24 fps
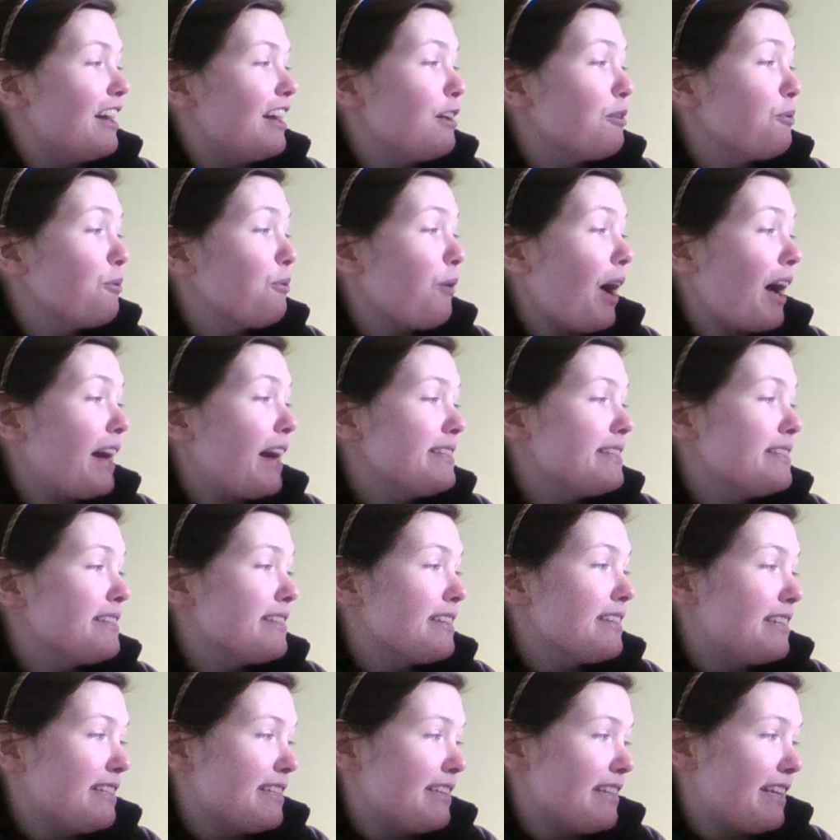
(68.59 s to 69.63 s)
It
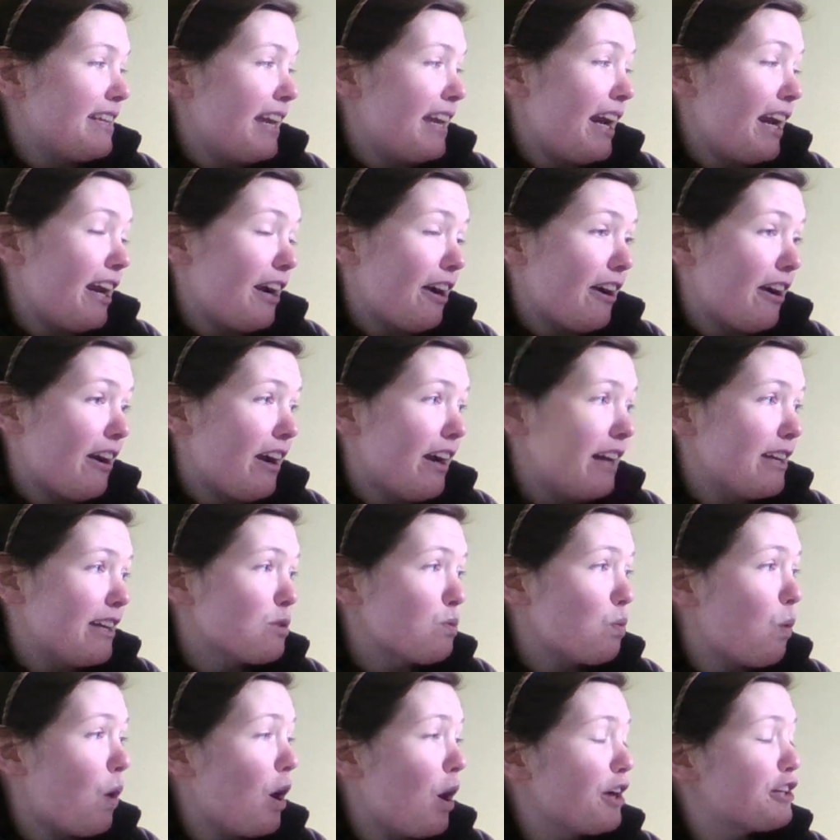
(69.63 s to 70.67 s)
rises into the air
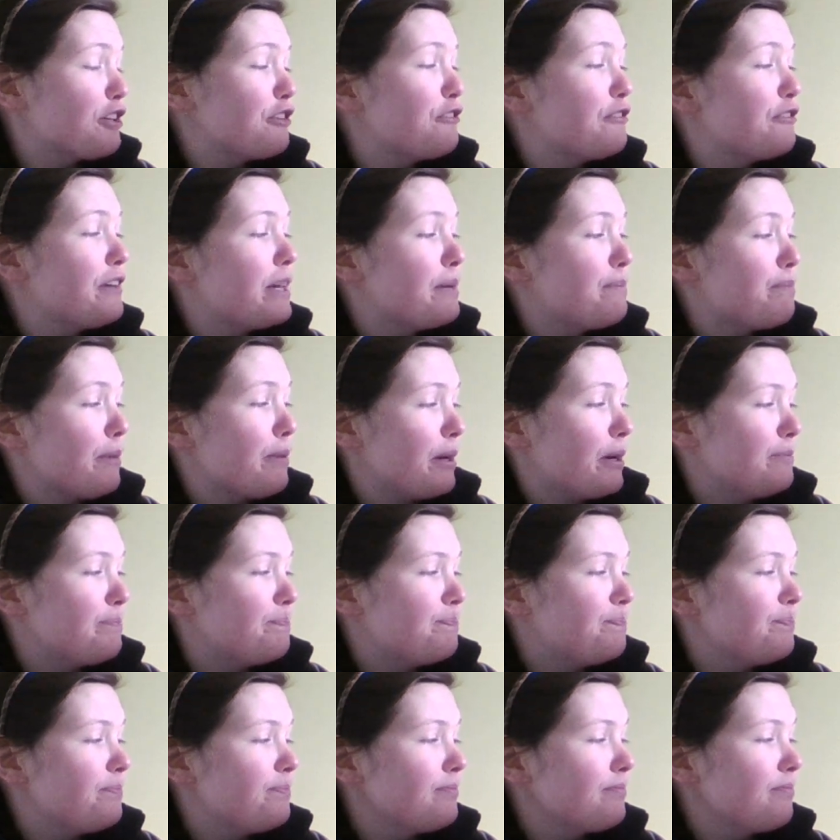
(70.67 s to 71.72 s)
as water vapor.
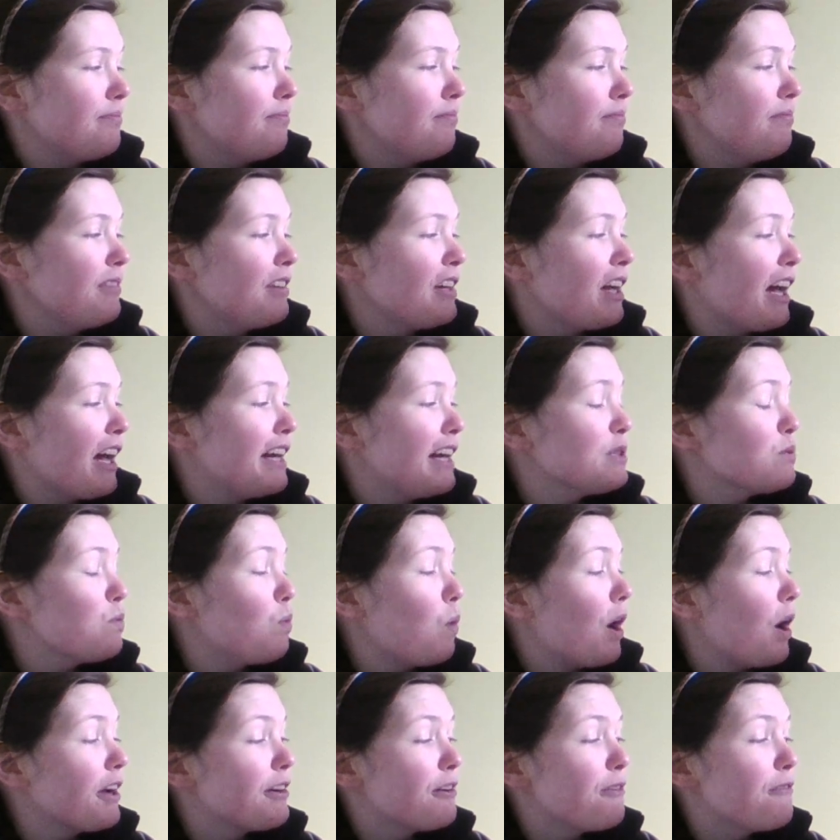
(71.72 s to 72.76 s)
As
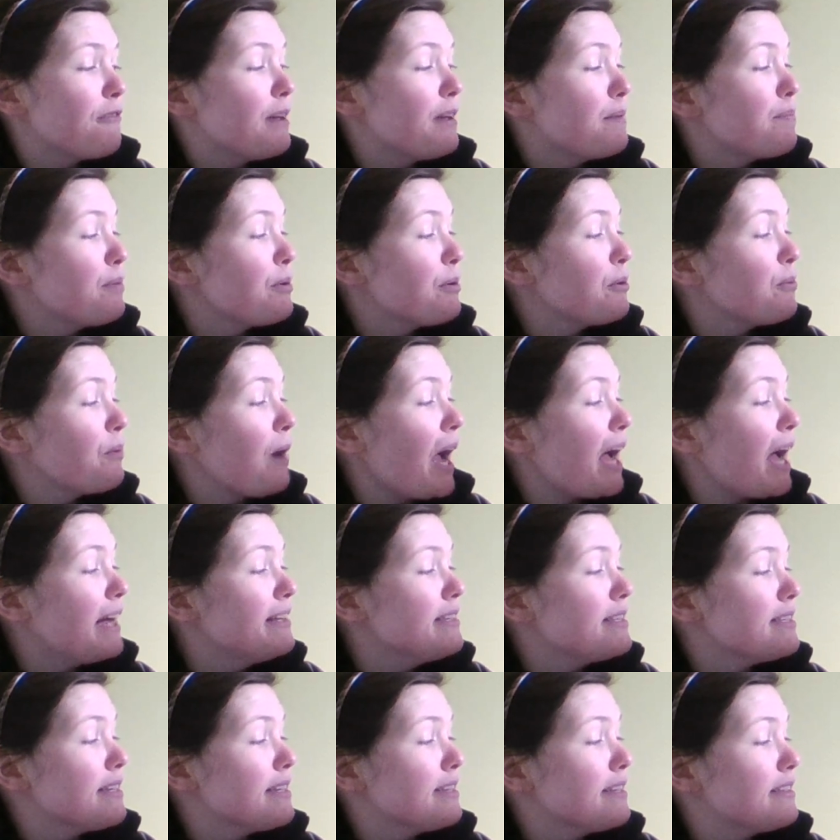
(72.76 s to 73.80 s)
water vapor
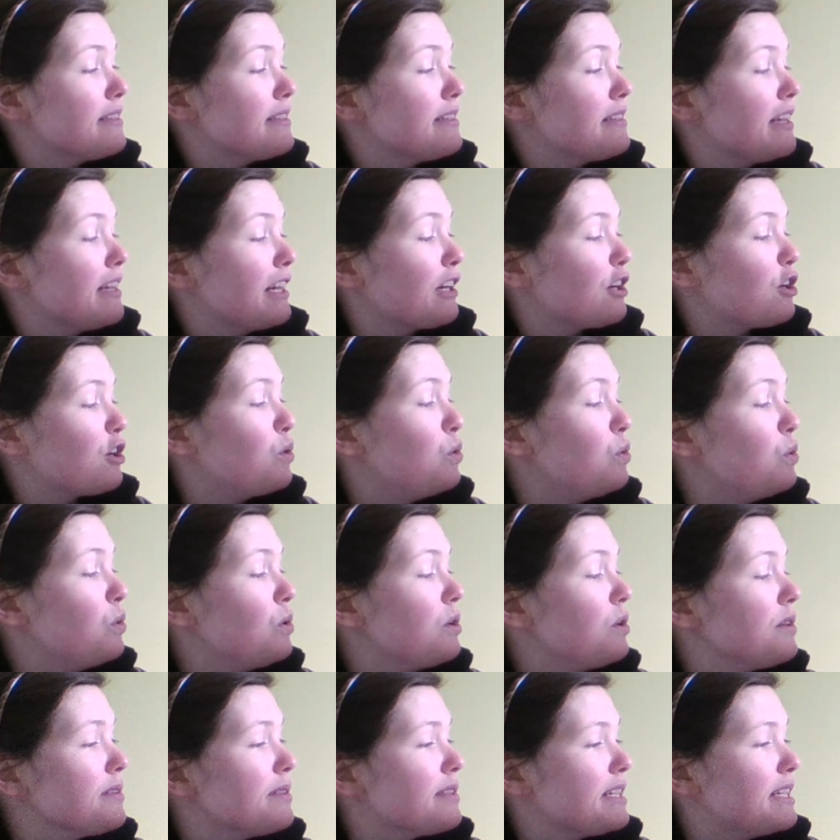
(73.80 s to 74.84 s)
rises, it
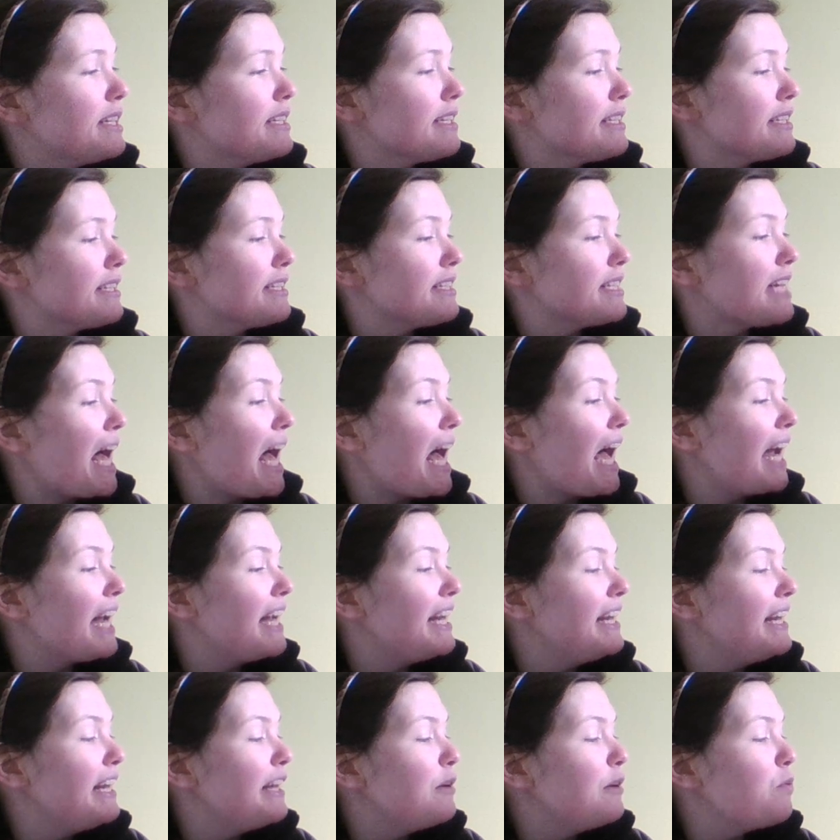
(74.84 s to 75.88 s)
cools into
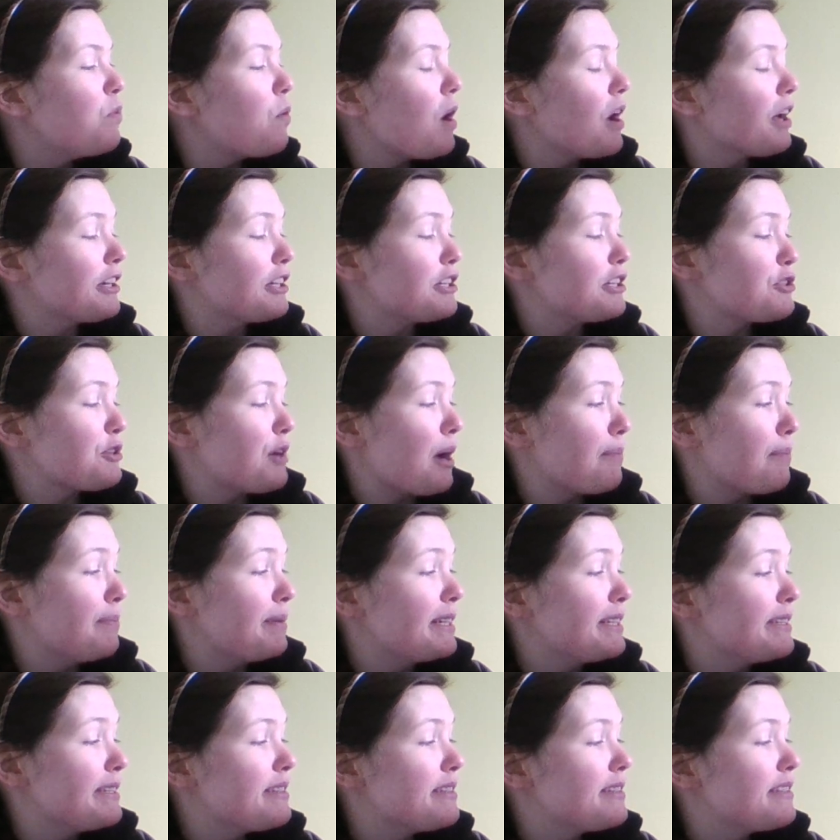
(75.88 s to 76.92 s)
tiny water
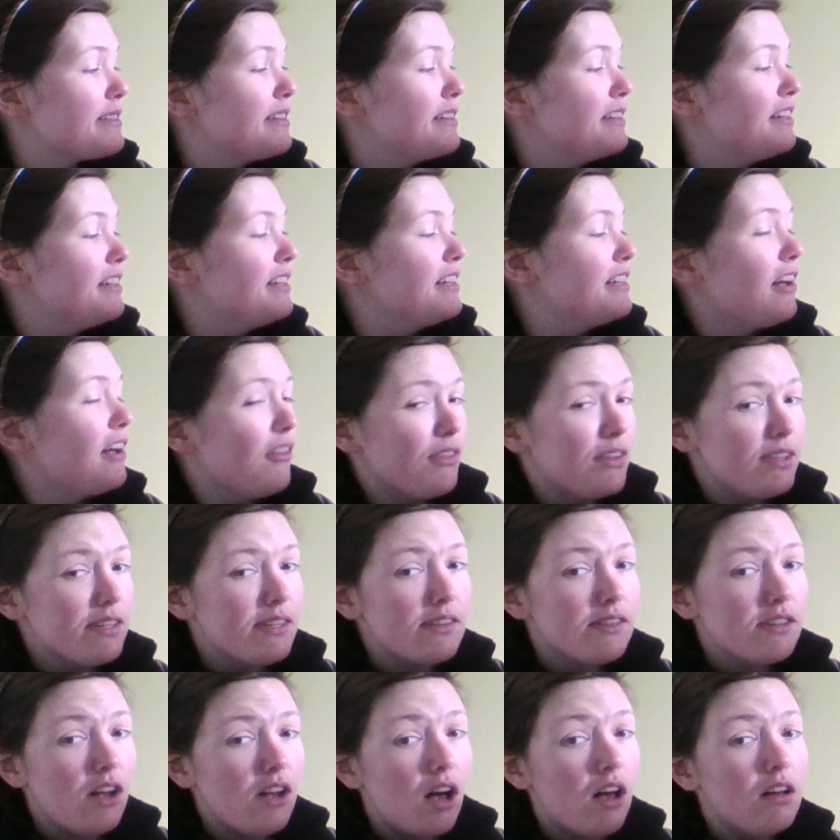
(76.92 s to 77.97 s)
droplets.
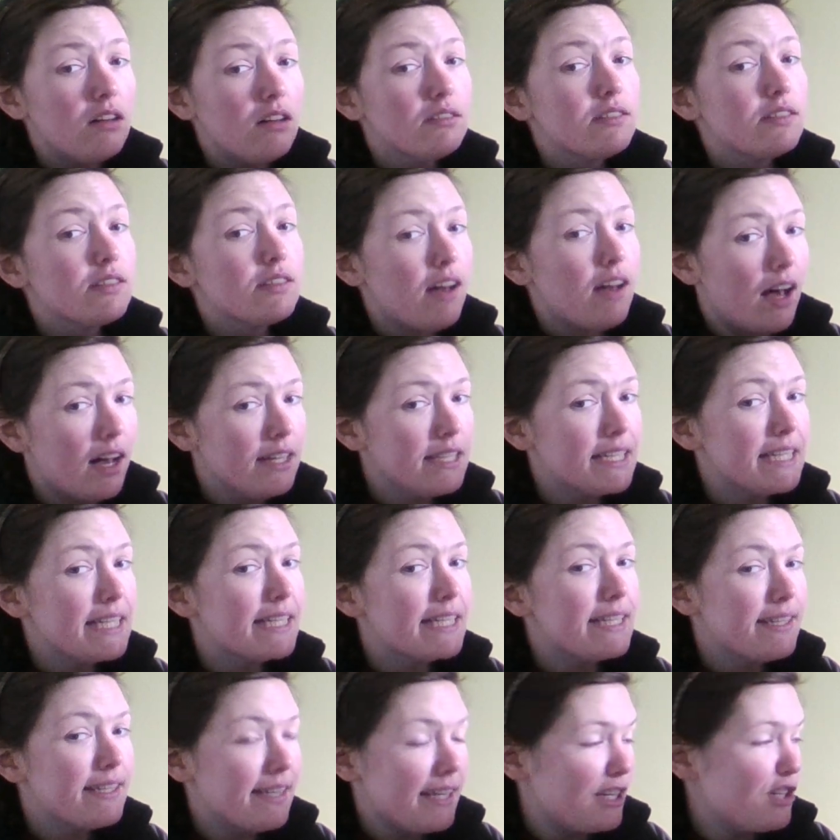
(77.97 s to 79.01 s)
This is called
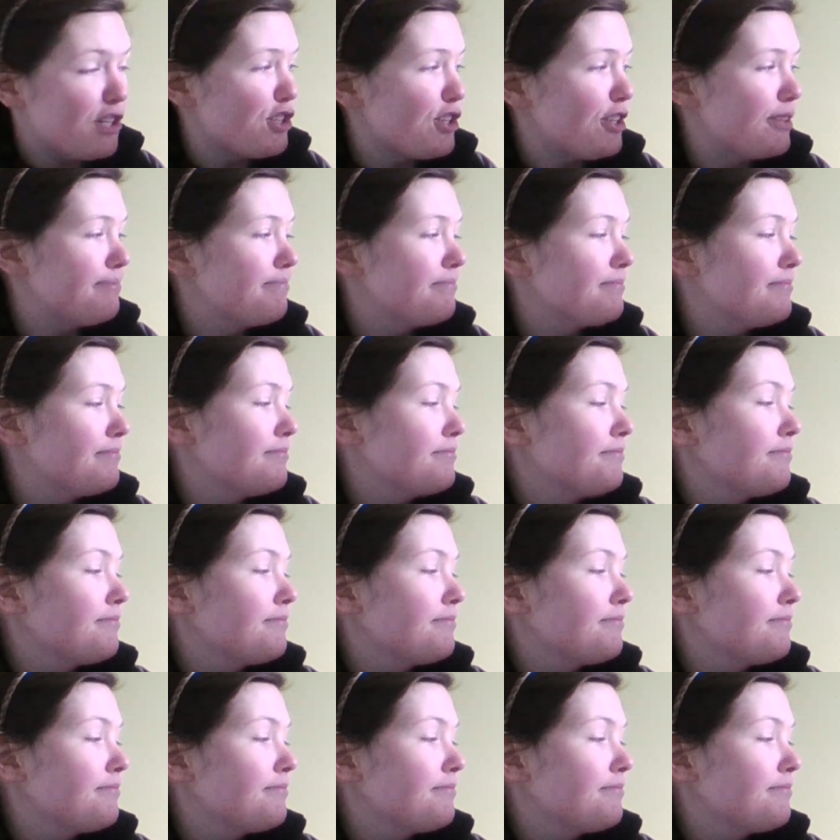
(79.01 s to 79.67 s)
condensation.